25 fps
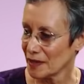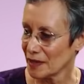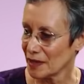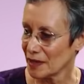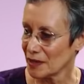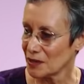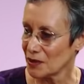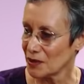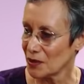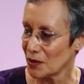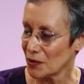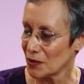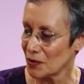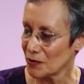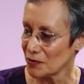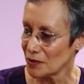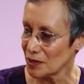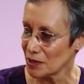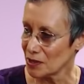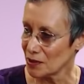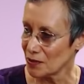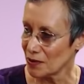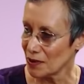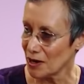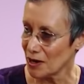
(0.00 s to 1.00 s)
And know
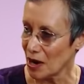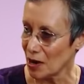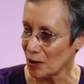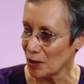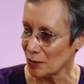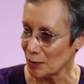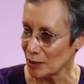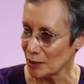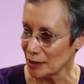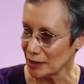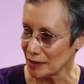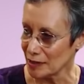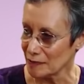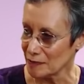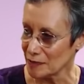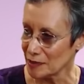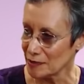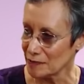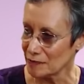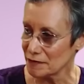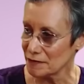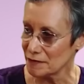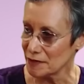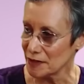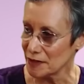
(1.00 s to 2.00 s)
that you are helping them
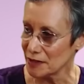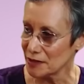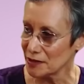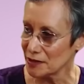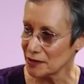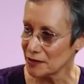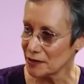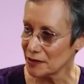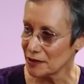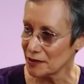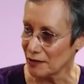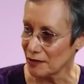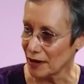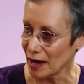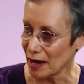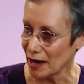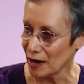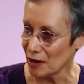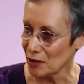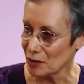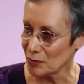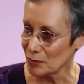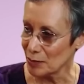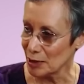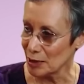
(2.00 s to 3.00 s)
to feel the
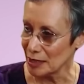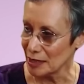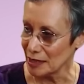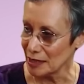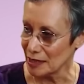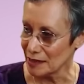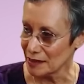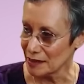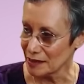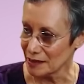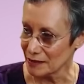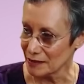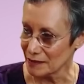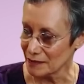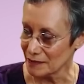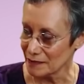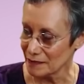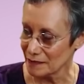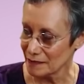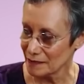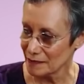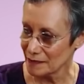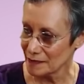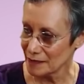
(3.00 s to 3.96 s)
ground beneath them